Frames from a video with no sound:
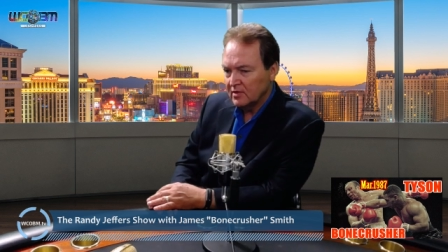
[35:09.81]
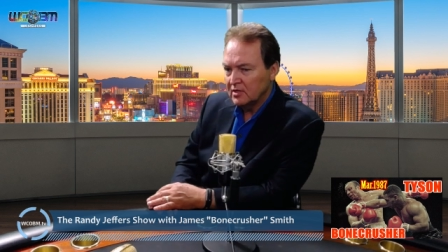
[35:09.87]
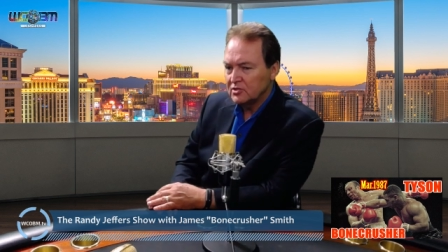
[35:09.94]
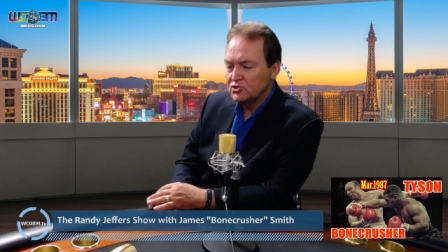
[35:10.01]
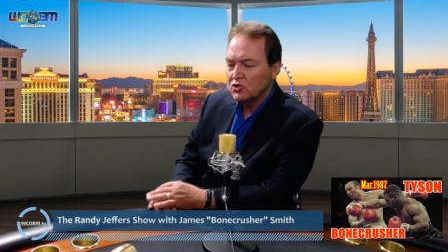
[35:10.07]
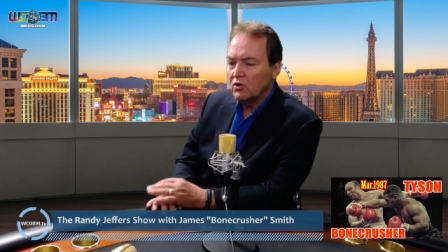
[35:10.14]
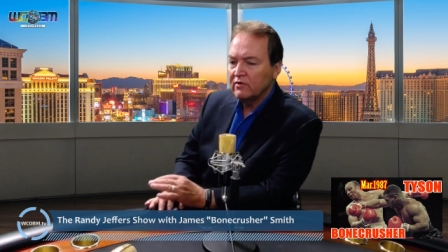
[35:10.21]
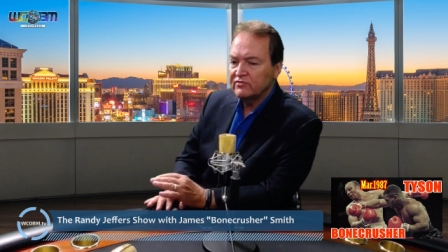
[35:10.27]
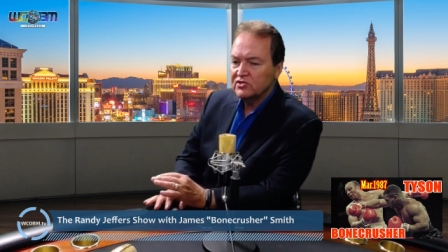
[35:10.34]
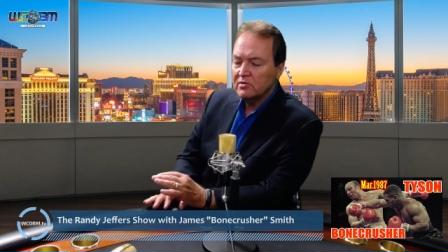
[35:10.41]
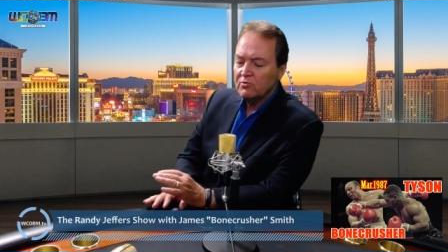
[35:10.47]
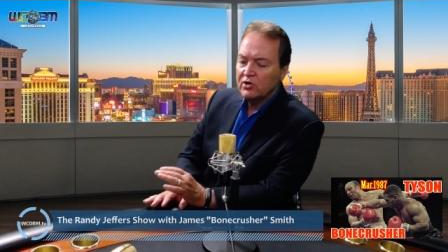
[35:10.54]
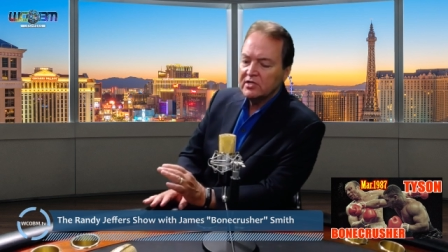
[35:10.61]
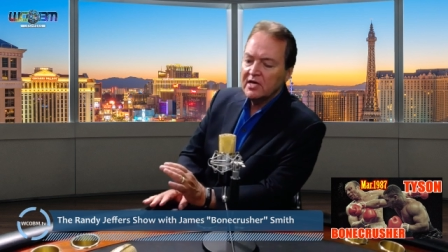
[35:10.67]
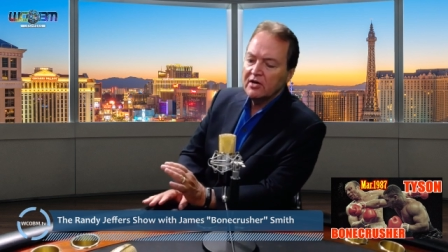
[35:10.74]
So if
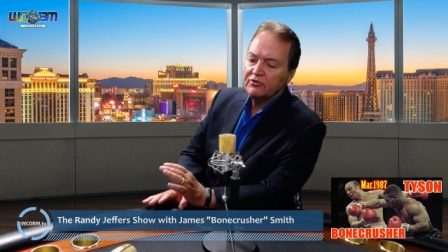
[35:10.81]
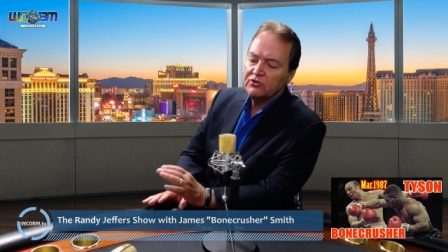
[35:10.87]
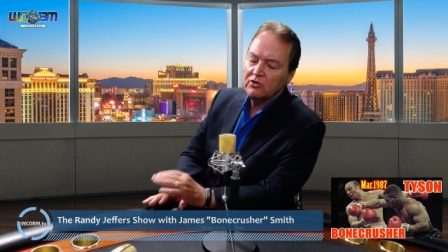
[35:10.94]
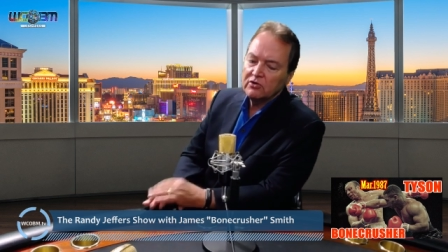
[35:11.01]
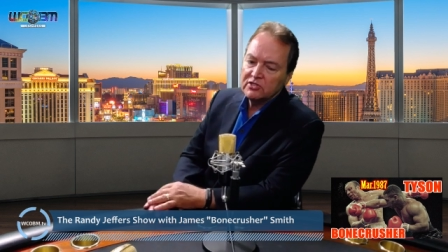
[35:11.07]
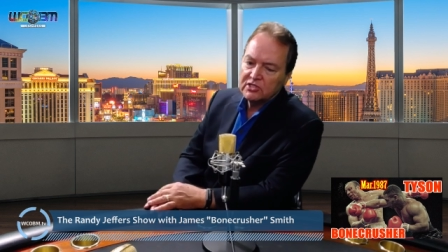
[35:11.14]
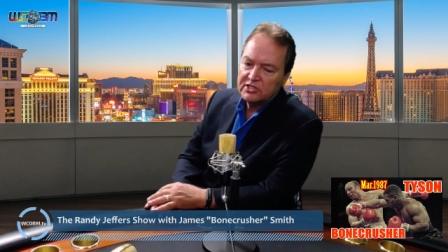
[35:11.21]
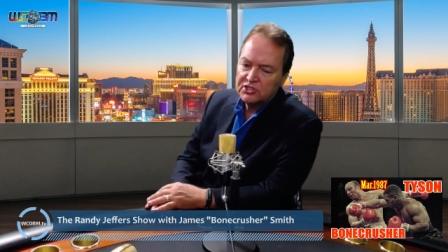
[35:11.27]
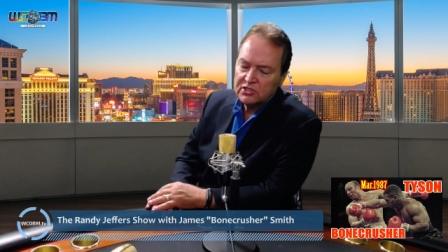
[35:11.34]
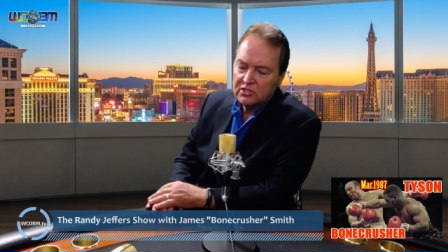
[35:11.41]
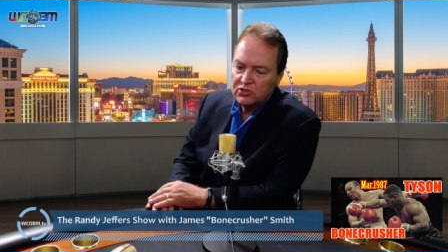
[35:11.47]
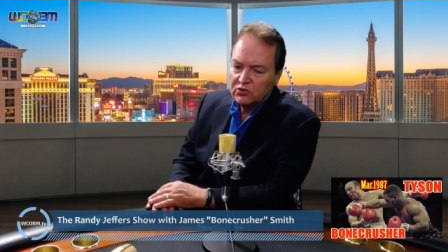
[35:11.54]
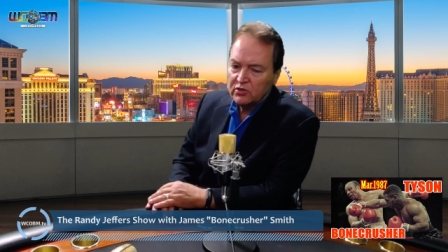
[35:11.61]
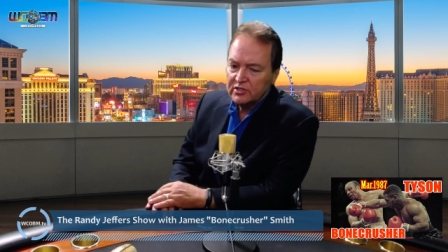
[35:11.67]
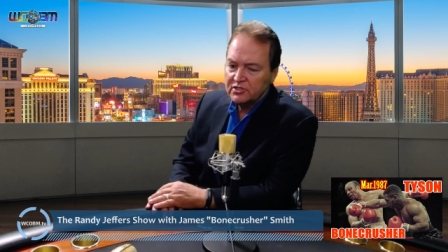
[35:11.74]
someone out there is listening
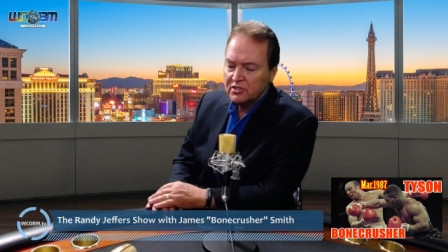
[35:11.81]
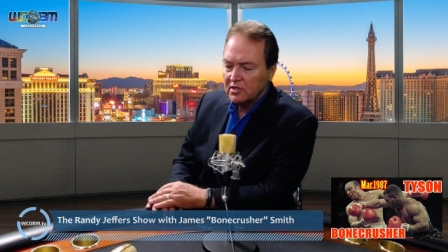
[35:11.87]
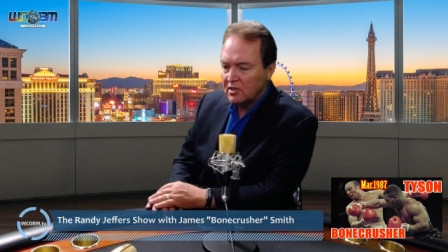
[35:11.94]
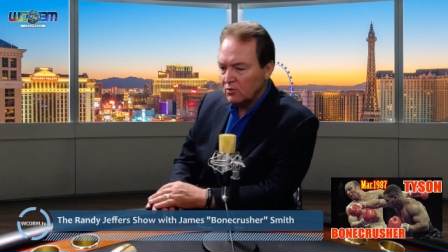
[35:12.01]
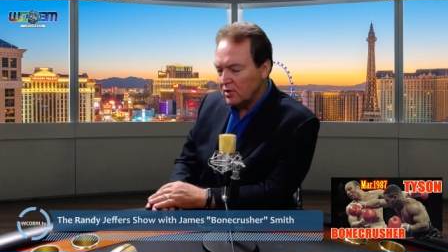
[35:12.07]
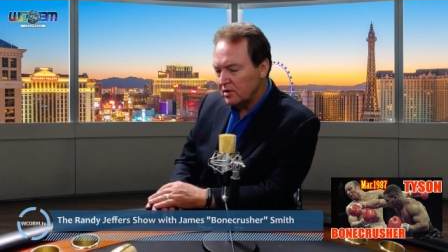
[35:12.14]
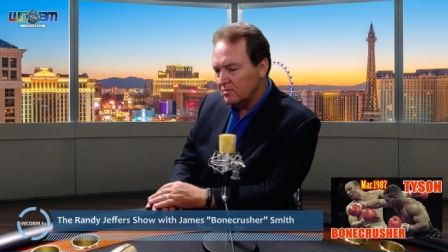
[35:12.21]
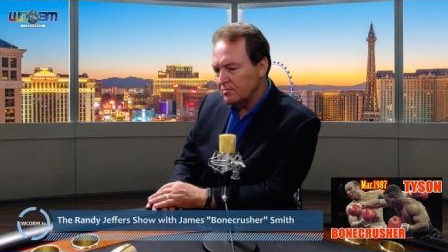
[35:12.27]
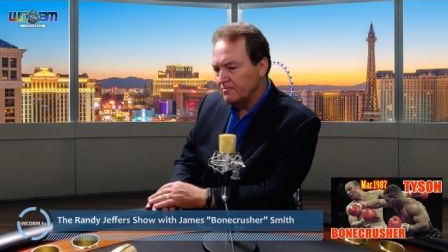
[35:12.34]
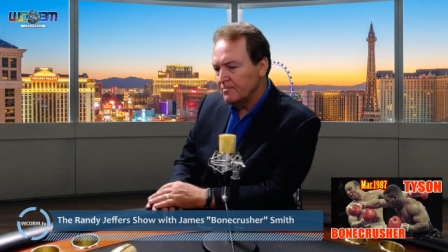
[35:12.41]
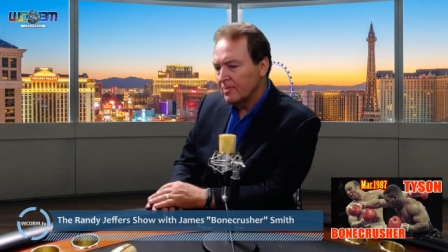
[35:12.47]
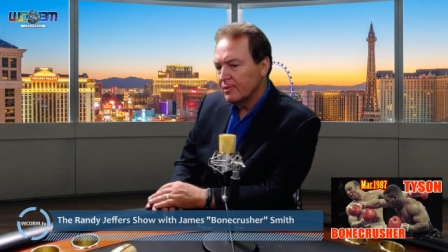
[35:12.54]
to us and they want to